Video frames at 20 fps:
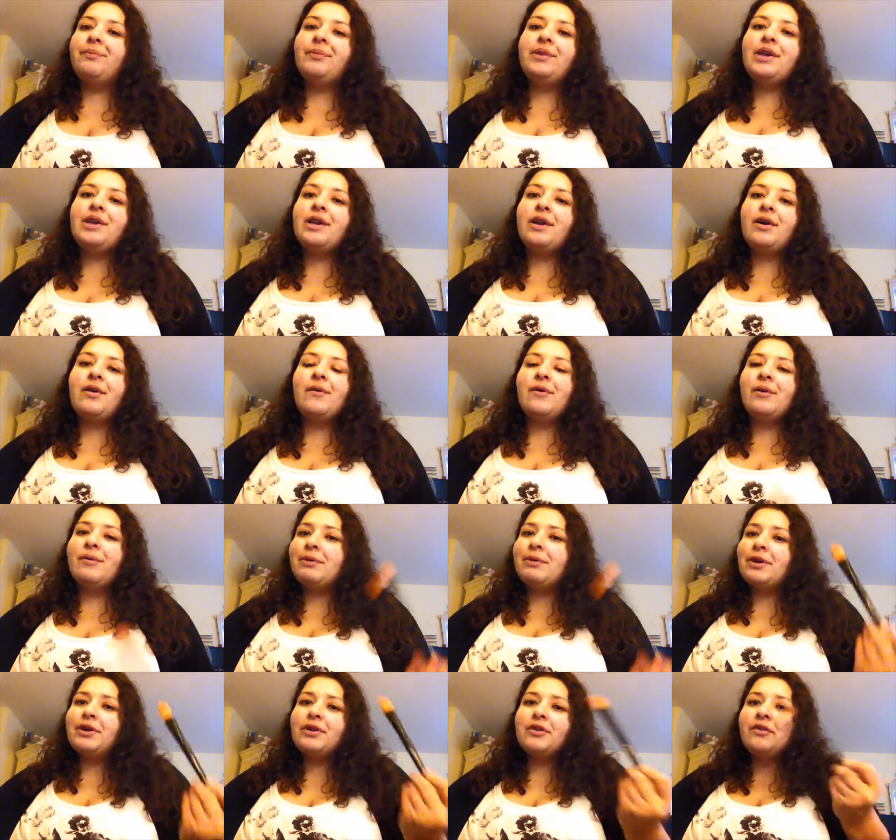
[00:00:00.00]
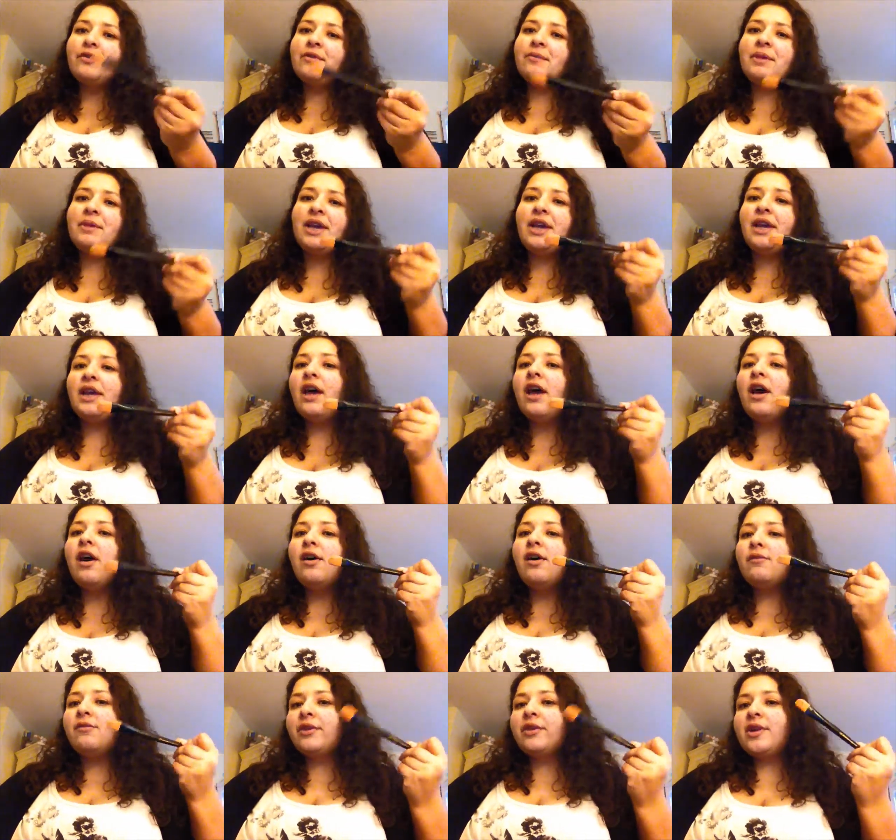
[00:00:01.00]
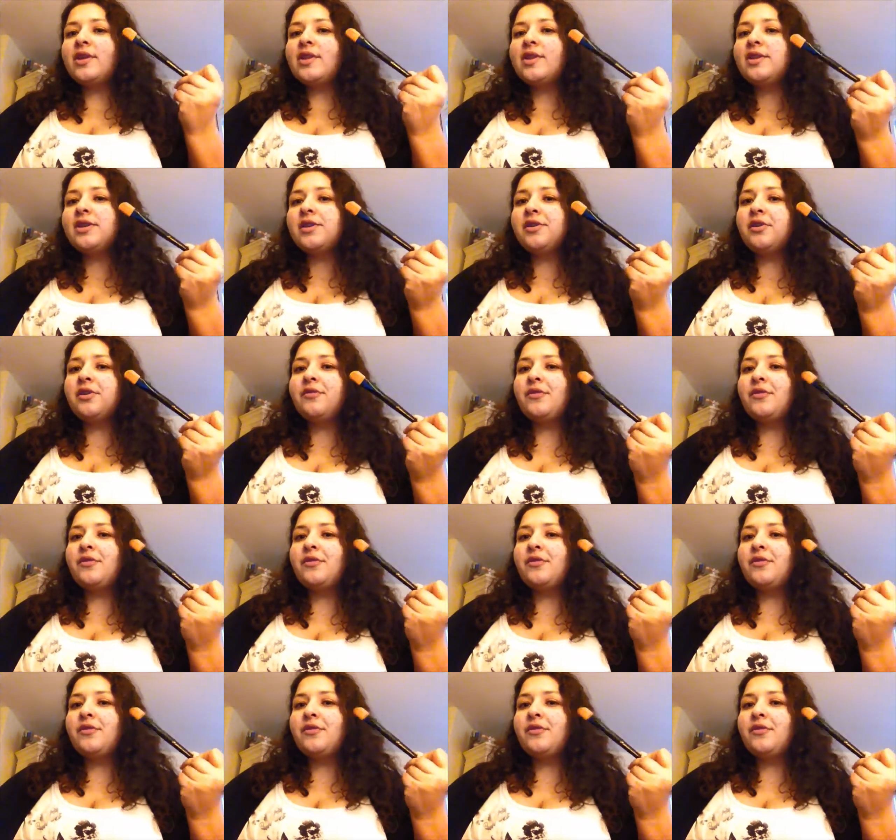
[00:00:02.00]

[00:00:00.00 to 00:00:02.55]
You know, it works for me for concealer.